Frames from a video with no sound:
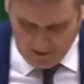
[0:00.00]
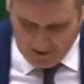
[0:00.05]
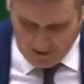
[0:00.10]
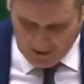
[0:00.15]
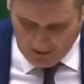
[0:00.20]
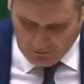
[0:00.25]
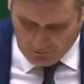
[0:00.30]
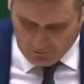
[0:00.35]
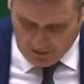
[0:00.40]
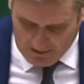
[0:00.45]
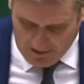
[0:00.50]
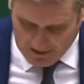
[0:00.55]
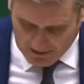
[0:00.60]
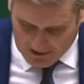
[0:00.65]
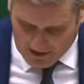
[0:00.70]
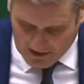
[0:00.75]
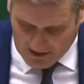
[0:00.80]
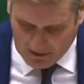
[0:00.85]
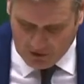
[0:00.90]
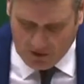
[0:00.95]
3
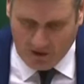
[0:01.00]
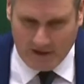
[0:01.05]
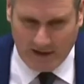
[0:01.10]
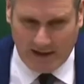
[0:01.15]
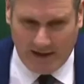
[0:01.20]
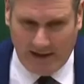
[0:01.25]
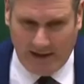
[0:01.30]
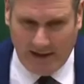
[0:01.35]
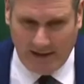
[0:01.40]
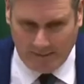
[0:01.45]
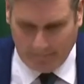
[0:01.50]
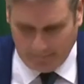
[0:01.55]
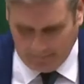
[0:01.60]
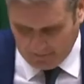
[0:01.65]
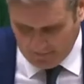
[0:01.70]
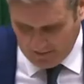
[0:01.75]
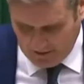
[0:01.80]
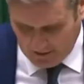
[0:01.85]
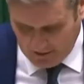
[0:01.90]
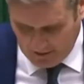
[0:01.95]
months ago today,
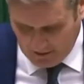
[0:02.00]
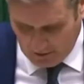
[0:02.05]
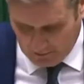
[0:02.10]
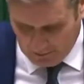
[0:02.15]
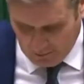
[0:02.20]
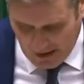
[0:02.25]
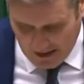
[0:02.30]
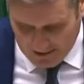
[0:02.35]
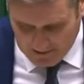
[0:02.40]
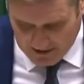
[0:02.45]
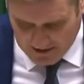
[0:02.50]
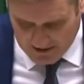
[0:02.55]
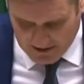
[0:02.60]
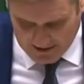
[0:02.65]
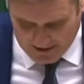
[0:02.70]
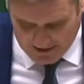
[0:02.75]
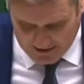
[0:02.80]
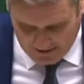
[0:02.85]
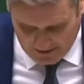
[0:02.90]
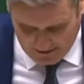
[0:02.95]
the Prime Minister
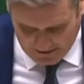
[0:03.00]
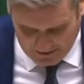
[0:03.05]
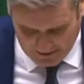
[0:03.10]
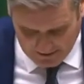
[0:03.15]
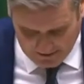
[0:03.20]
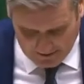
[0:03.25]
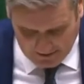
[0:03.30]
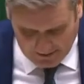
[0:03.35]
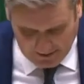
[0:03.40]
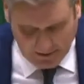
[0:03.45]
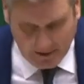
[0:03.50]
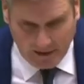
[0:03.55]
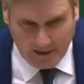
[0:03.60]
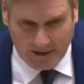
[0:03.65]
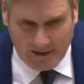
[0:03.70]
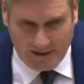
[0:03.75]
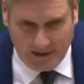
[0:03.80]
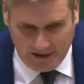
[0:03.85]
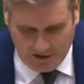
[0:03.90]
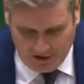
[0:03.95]
said
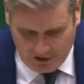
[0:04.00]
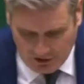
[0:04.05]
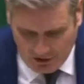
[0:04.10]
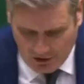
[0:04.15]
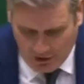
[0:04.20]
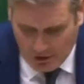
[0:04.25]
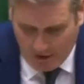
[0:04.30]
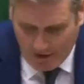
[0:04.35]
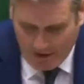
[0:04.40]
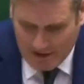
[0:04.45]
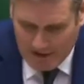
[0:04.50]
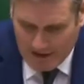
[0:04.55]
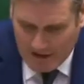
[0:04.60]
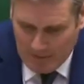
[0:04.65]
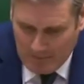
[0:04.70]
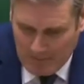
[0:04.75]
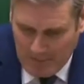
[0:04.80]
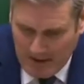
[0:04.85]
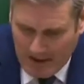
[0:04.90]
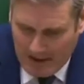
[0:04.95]
test and trace
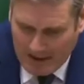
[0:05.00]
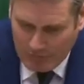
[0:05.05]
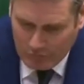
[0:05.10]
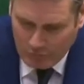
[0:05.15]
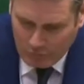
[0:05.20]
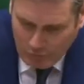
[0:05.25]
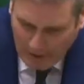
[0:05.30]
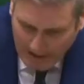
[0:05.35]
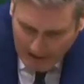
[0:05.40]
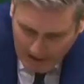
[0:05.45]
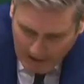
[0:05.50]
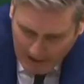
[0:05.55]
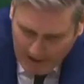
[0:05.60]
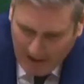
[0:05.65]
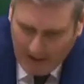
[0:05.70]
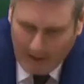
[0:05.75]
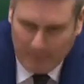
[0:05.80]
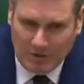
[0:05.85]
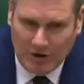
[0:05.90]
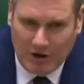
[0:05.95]
can be a real
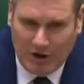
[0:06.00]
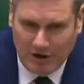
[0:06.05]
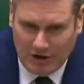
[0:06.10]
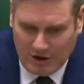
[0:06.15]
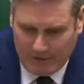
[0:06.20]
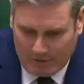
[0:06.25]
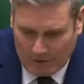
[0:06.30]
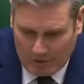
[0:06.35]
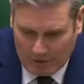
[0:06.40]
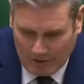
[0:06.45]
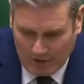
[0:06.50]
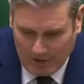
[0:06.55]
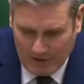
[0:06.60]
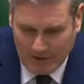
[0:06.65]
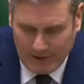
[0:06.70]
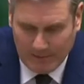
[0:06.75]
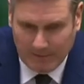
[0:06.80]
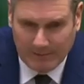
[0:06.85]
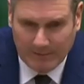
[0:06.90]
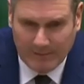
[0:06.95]
game changer for
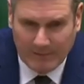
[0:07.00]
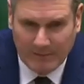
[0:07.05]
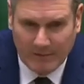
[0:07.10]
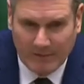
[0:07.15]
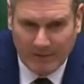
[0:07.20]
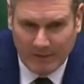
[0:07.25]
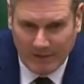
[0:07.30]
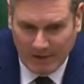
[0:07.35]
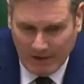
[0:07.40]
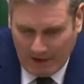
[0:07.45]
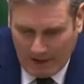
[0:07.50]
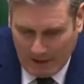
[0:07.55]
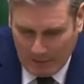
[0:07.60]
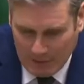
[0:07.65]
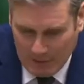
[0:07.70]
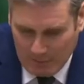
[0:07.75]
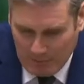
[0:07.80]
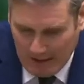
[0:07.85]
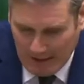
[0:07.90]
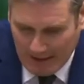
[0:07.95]
us. He
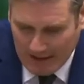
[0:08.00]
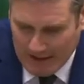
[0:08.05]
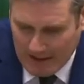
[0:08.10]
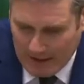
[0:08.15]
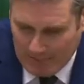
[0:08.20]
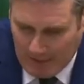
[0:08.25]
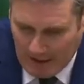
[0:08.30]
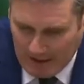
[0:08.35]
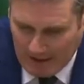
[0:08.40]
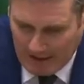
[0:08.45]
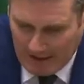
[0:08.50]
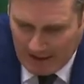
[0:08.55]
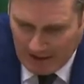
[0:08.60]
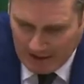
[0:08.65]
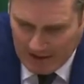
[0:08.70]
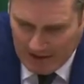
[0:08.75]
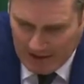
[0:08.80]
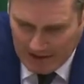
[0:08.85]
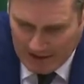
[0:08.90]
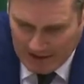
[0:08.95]
was backed up by the
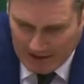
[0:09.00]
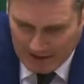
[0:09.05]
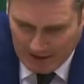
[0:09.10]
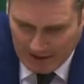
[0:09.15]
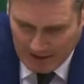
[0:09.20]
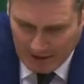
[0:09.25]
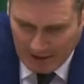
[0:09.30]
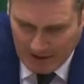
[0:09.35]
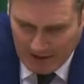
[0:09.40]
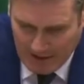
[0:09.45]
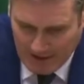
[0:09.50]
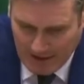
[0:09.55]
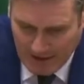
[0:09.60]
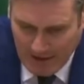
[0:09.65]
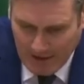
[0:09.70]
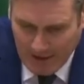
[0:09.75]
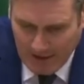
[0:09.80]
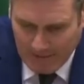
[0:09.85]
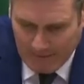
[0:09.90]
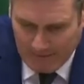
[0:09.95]
Health Secretary, who said
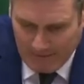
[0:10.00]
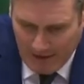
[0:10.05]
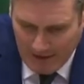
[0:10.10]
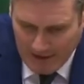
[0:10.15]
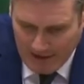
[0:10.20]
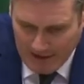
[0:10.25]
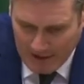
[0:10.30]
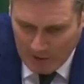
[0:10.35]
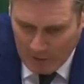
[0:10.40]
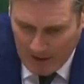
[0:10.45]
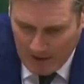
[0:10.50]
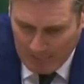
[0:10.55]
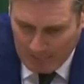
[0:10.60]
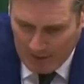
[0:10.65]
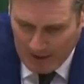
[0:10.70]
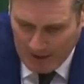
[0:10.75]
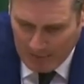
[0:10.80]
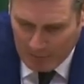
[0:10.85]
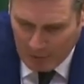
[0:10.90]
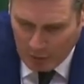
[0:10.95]
finding where
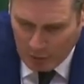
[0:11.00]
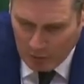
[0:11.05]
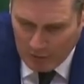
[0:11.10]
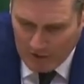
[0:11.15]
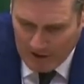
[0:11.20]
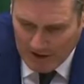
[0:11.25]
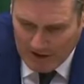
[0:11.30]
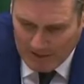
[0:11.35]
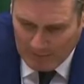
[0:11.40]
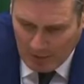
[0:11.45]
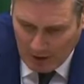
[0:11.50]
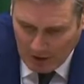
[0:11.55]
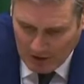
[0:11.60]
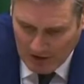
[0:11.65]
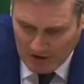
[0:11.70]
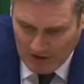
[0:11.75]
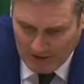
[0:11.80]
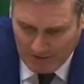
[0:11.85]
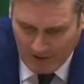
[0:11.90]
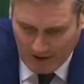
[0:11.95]
people who test
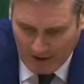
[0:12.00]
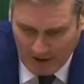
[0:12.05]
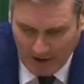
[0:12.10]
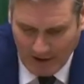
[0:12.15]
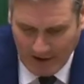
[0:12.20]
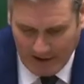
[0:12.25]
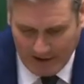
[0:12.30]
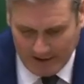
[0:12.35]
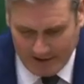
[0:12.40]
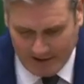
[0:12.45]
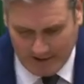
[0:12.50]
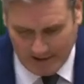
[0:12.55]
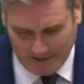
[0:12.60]
positive are is the